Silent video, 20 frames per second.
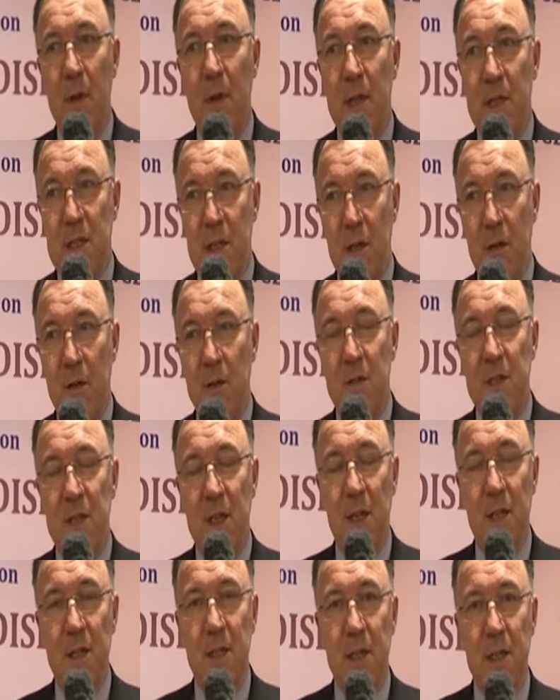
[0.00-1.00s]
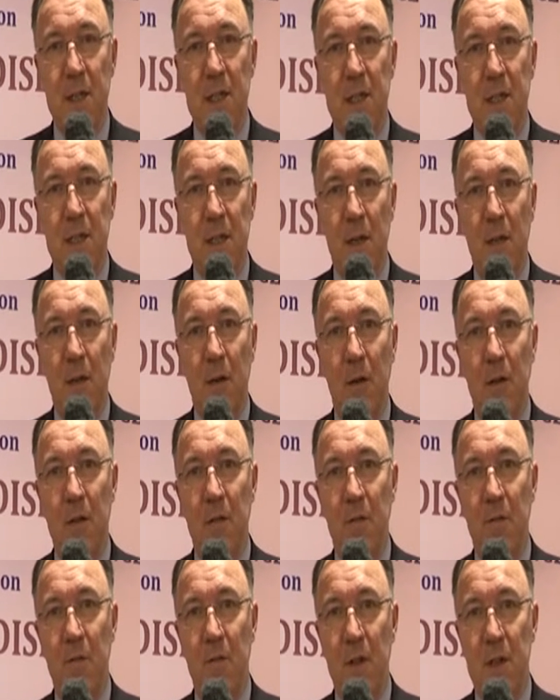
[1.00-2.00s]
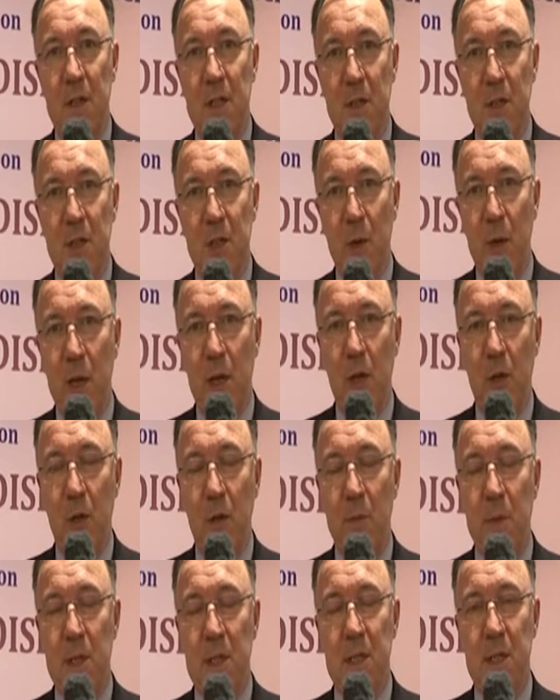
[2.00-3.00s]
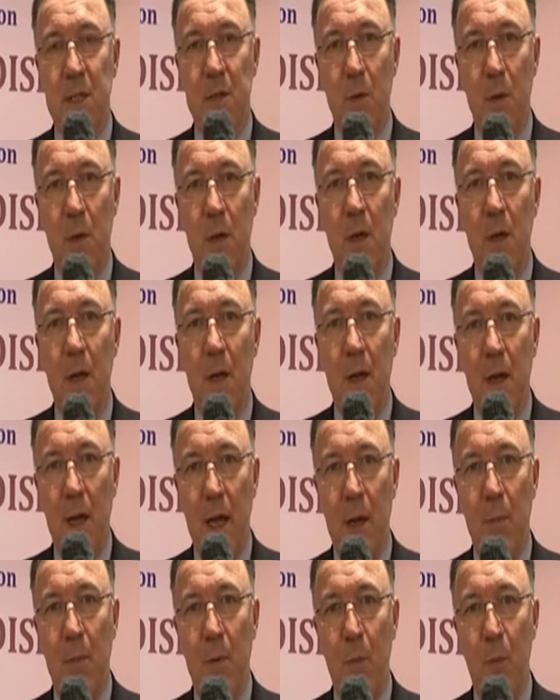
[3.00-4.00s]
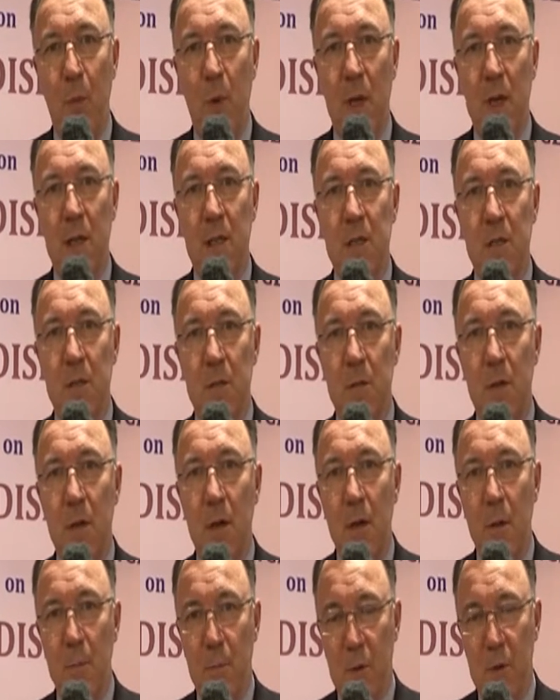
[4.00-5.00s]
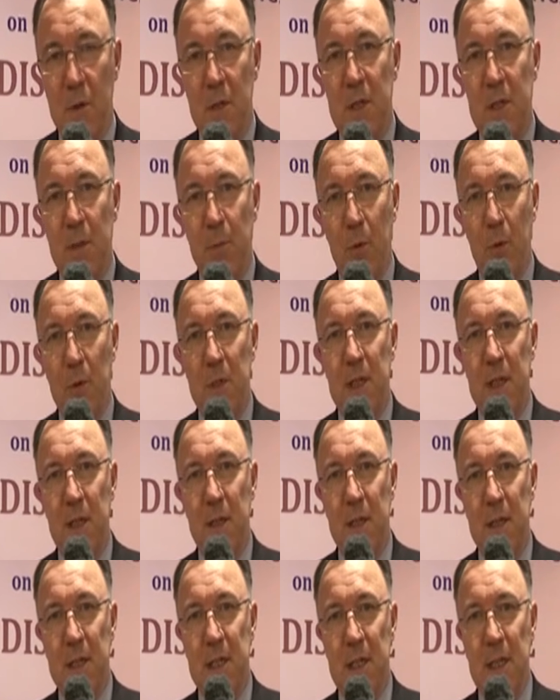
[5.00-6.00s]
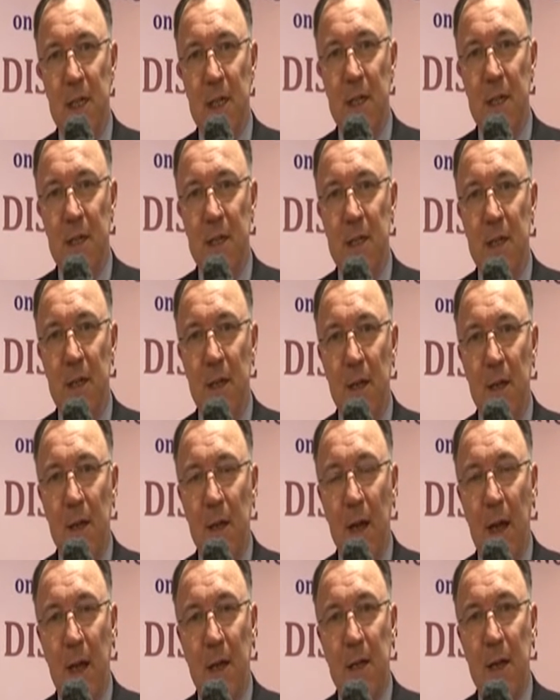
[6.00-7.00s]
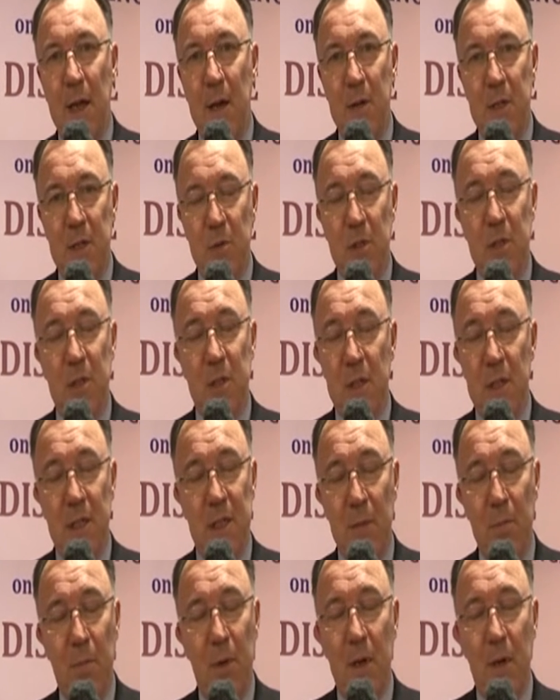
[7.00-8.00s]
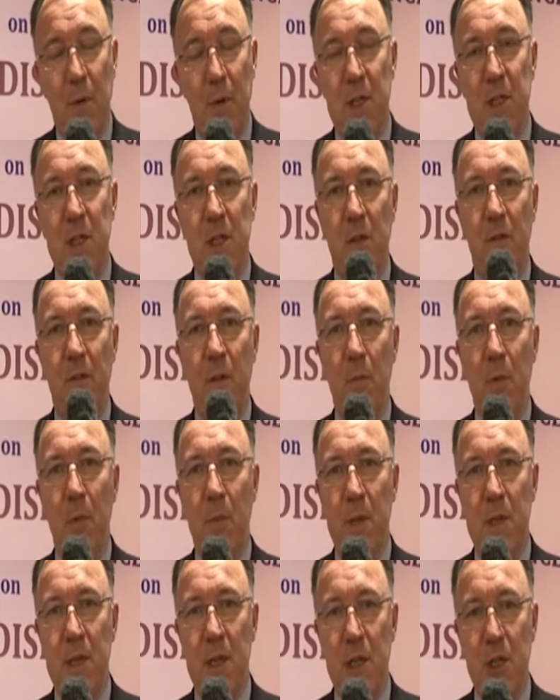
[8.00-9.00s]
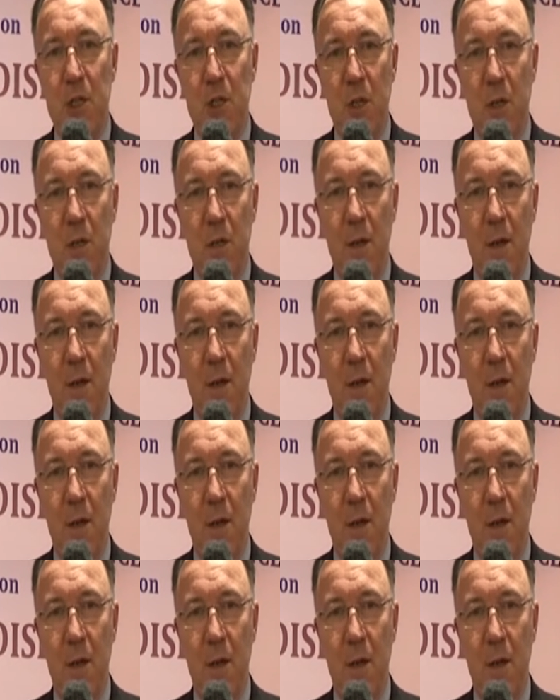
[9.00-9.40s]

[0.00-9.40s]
There's a lot of scientists and a lot of socioeconomists who are able and willing to put the support in that's needed. And now it's simply a question of implementation.